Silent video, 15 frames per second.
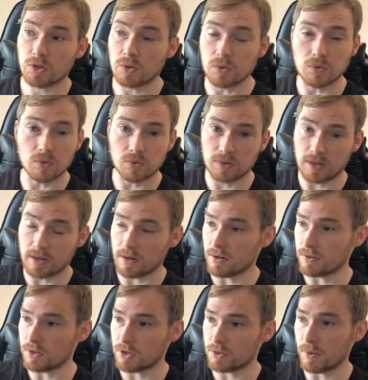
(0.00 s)
tools
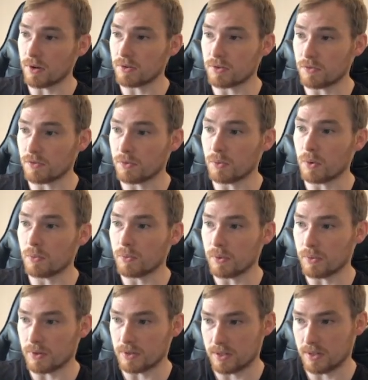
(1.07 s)
at our disposal for
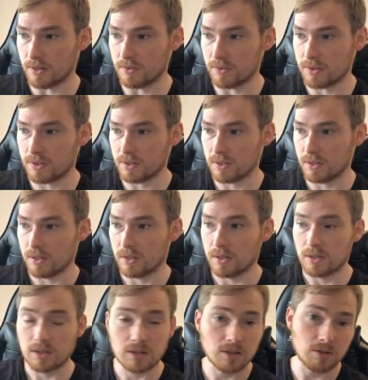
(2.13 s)
what we want to use.
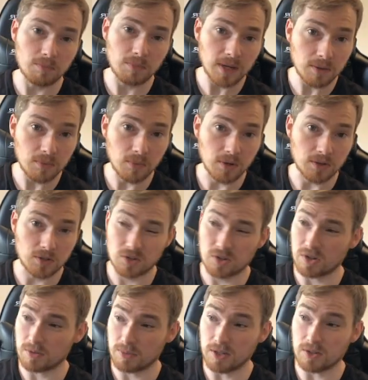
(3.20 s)
The main
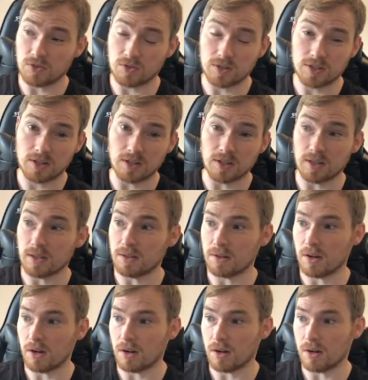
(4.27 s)
ones you're going to be interested
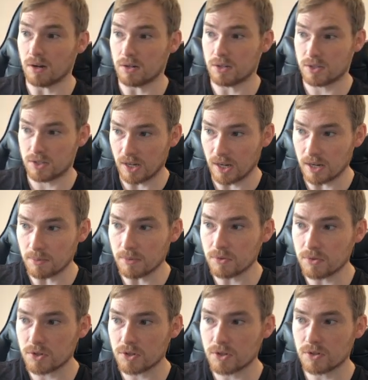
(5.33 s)
in are
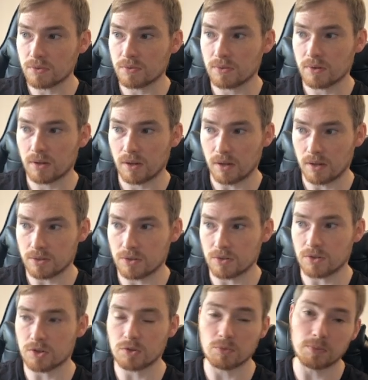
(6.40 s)
tables.
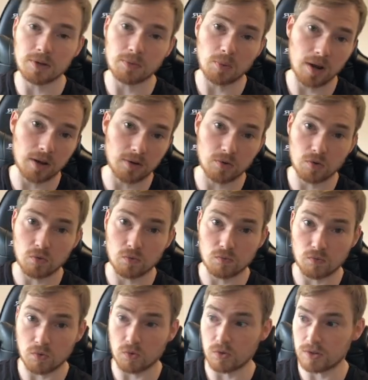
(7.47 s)
So this will be where
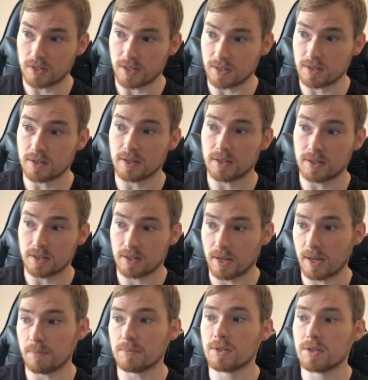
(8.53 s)
your raw data
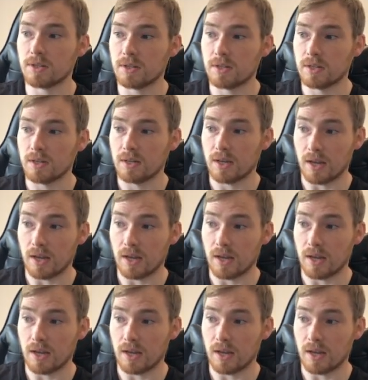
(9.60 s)
is kept.